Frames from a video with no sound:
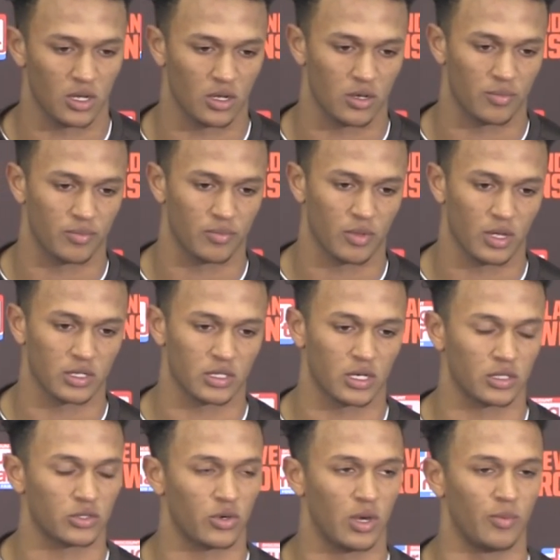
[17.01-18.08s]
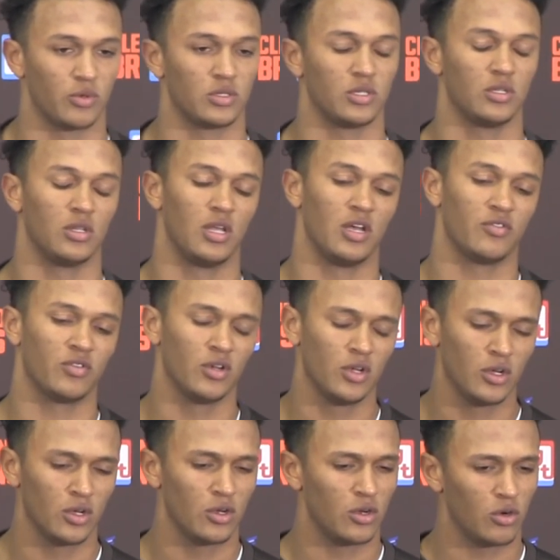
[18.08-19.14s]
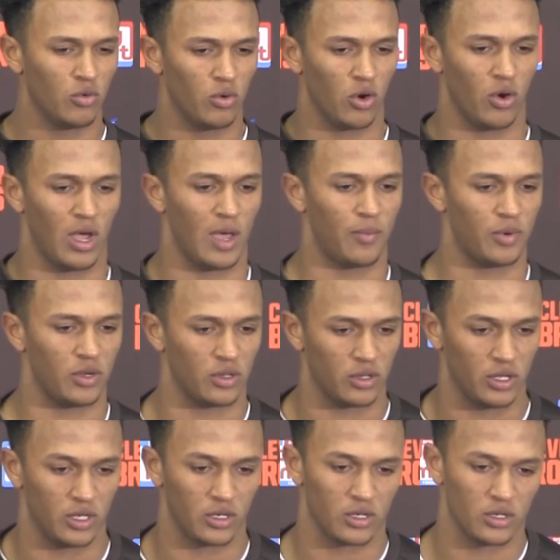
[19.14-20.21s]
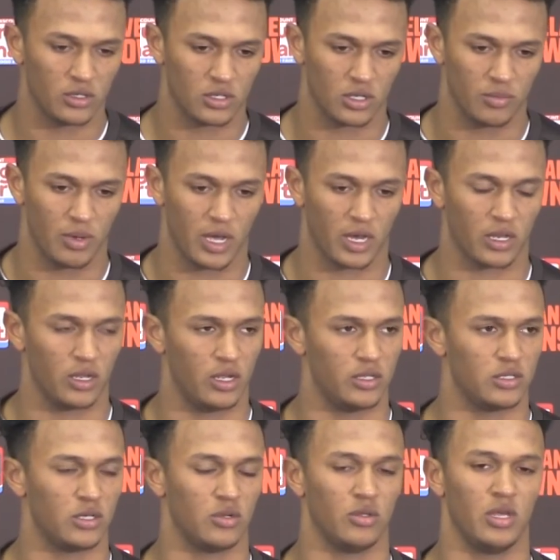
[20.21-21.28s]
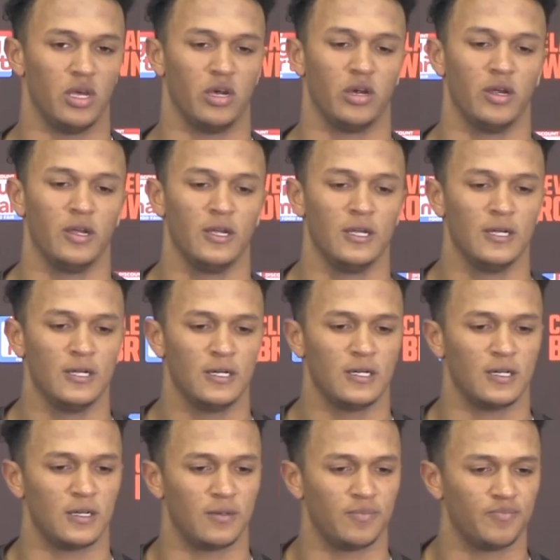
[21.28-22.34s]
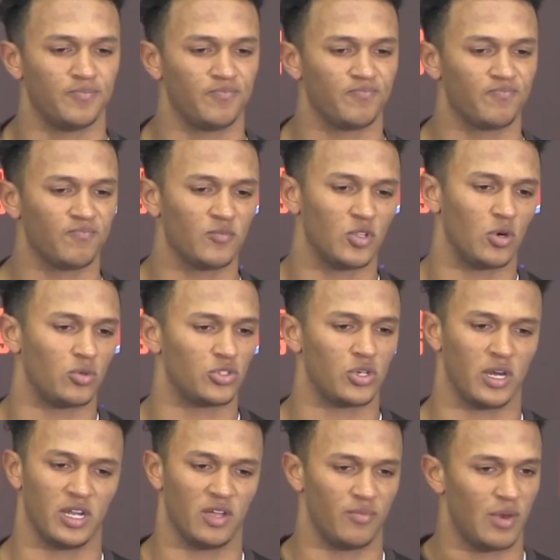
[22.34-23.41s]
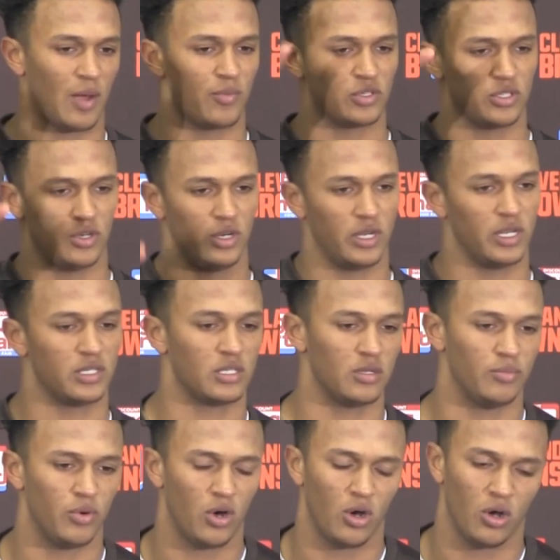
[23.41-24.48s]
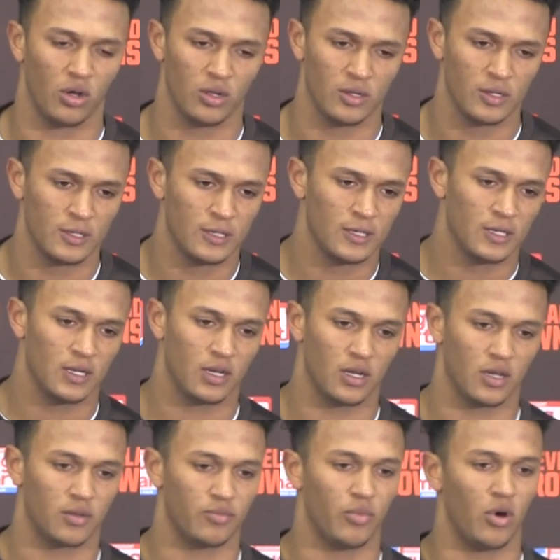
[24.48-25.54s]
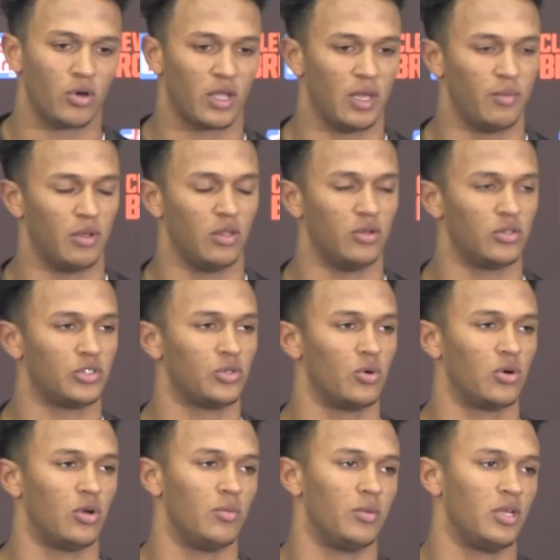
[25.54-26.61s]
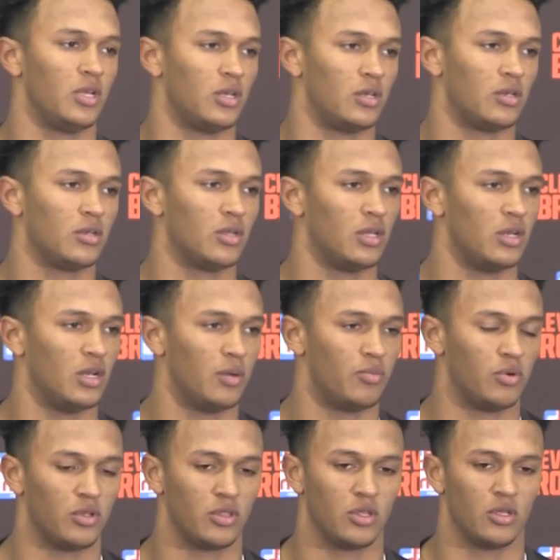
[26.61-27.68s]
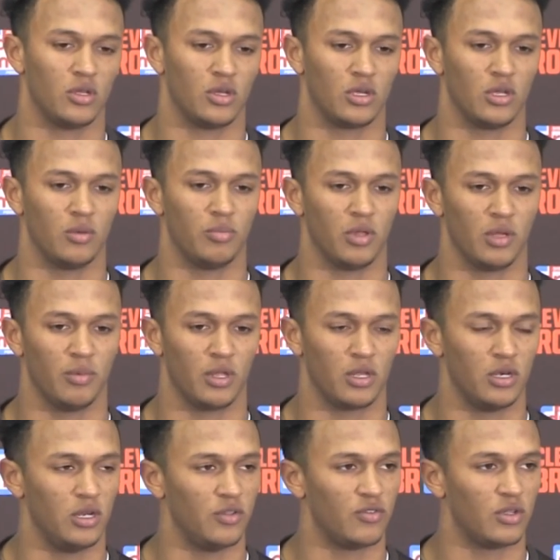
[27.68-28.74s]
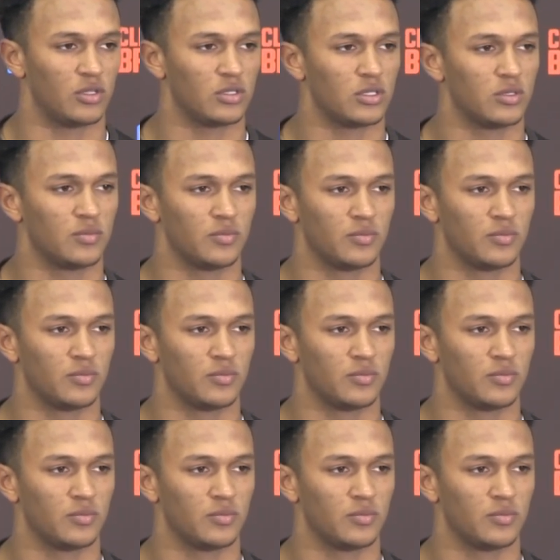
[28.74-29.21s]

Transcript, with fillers: Um, as I scrambled to the left, Crow happened to leak to the back of the end zone there. Um, you know, I was trying to give him an opportunity to get to the ball. Uh, ball came a little short on me and ended up with a, a good play by the defense.